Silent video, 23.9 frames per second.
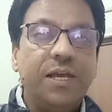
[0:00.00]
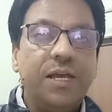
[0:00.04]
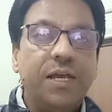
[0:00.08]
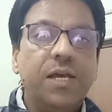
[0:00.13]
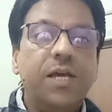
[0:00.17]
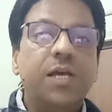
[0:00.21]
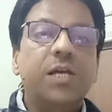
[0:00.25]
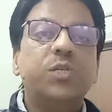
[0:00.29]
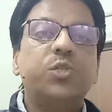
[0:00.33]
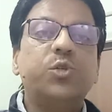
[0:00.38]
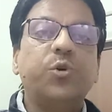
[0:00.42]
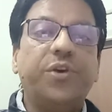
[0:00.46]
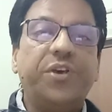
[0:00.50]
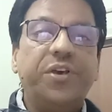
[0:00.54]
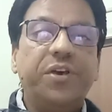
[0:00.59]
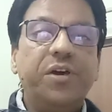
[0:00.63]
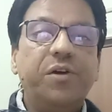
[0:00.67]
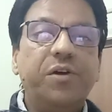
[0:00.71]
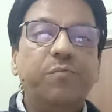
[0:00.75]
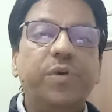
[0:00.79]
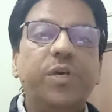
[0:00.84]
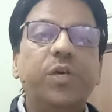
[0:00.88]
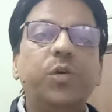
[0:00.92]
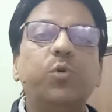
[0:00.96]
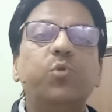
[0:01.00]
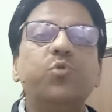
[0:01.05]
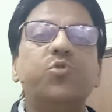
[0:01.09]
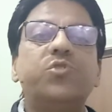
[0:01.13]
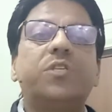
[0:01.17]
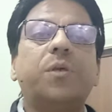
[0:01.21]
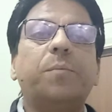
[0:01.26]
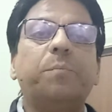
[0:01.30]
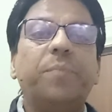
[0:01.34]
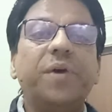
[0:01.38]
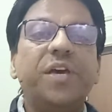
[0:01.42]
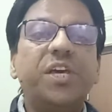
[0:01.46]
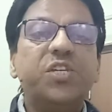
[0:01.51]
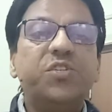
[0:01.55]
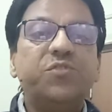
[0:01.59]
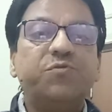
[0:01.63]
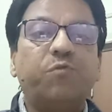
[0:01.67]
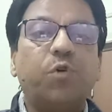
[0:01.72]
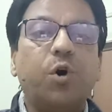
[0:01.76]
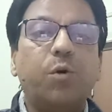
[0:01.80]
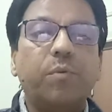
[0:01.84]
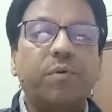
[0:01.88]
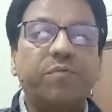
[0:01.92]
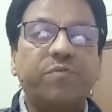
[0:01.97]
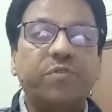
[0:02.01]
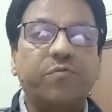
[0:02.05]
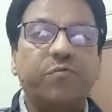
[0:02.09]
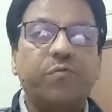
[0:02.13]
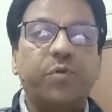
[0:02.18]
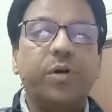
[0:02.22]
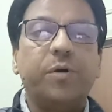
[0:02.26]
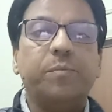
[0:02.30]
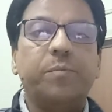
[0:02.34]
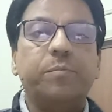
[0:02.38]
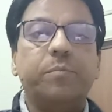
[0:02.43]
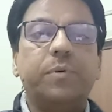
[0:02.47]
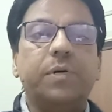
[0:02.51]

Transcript: So here we use the base form of the verb,